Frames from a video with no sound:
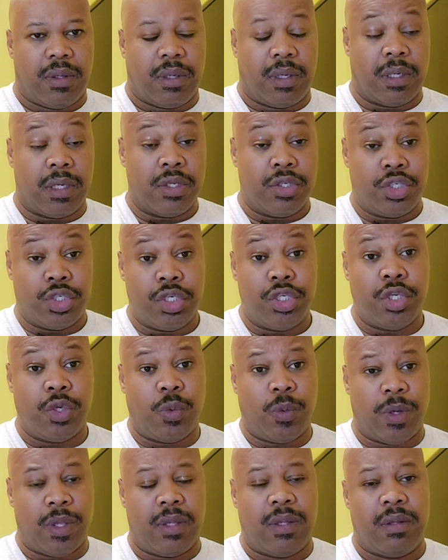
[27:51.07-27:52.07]

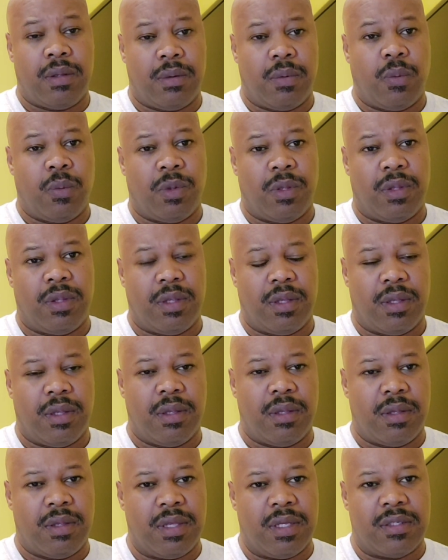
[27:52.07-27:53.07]
continuing with
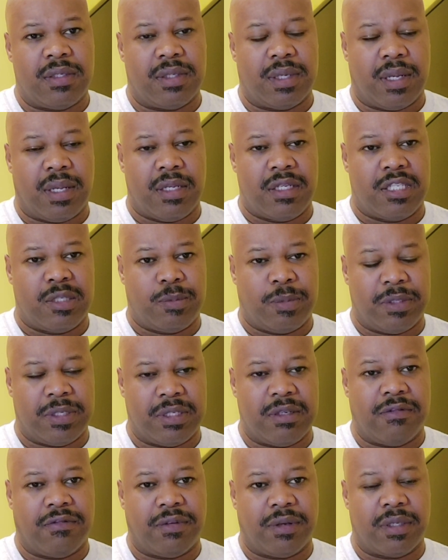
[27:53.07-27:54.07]
this
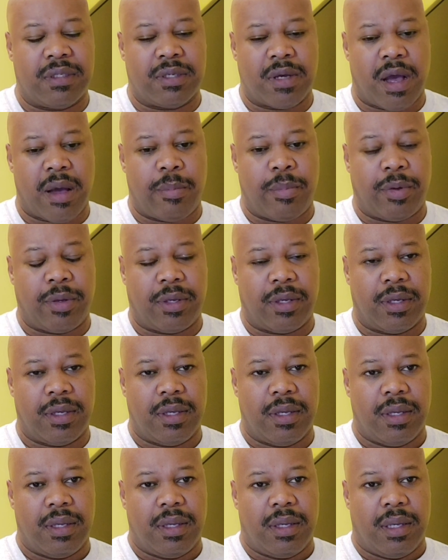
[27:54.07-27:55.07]
specific topic,
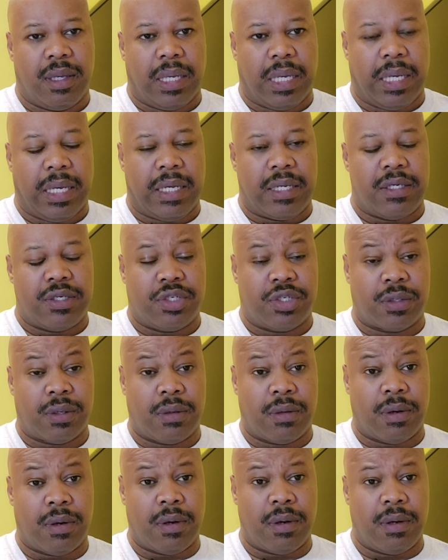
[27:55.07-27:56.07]
and
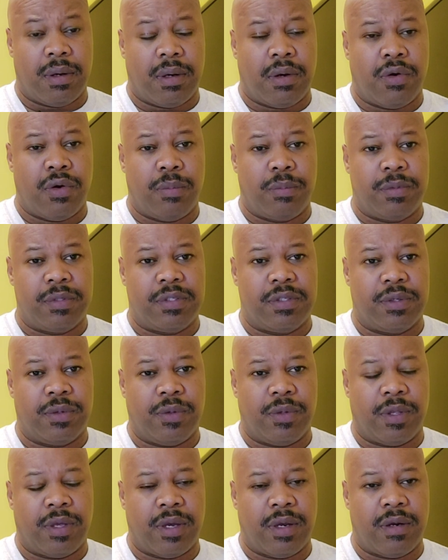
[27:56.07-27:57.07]
inshallah I hope to see
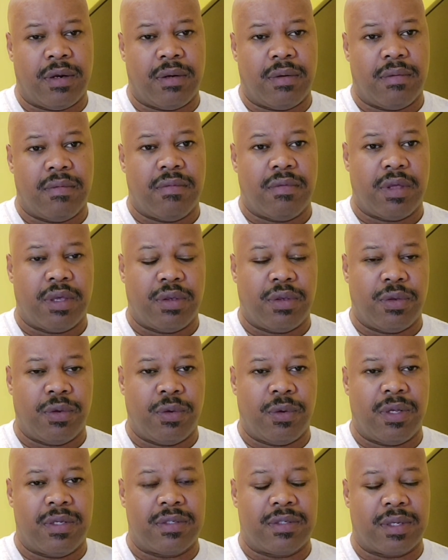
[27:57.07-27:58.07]
you there. Thank
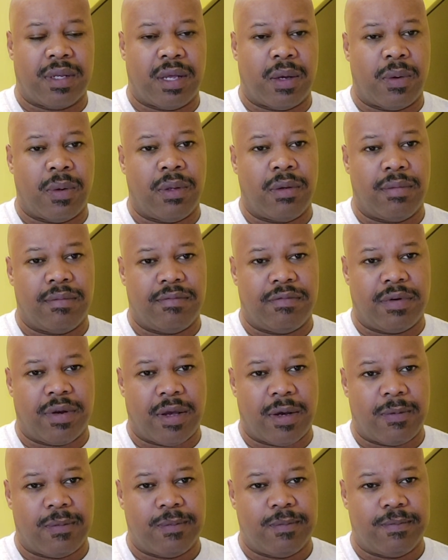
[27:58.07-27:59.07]
you, and assalamu alaikum for now.